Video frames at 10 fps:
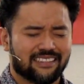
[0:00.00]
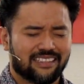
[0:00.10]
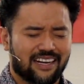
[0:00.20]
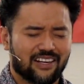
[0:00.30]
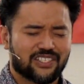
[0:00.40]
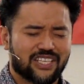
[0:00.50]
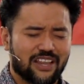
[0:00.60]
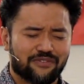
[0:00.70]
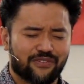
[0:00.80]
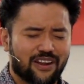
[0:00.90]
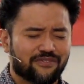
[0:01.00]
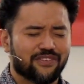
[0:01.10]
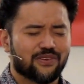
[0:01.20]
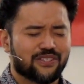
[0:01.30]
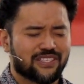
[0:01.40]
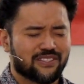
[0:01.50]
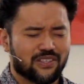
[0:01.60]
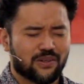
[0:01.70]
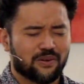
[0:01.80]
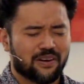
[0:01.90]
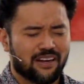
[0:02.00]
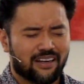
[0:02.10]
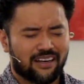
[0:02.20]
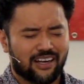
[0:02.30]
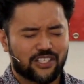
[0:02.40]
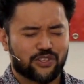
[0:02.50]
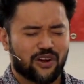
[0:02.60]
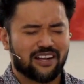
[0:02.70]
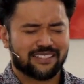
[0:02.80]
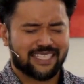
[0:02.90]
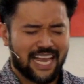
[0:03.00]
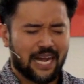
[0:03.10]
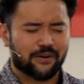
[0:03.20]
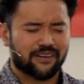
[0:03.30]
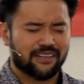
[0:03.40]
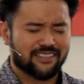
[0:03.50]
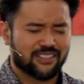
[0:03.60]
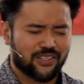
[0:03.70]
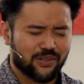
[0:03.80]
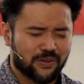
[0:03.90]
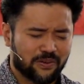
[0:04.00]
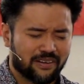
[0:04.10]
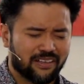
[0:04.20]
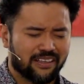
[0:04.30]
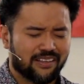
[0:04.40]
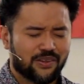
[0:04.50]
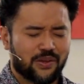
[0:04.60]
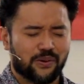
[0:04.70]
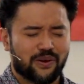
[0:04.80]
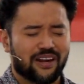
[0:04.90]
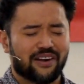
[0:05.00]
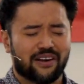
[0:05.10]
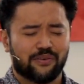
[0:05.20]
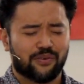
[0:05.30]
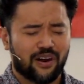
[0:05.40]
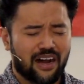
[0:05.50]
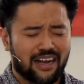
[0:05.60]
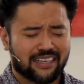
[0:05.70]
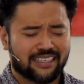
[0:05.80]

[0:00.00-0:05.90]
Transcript: Our safe refuge is you, our strong tower is you. You are our rock.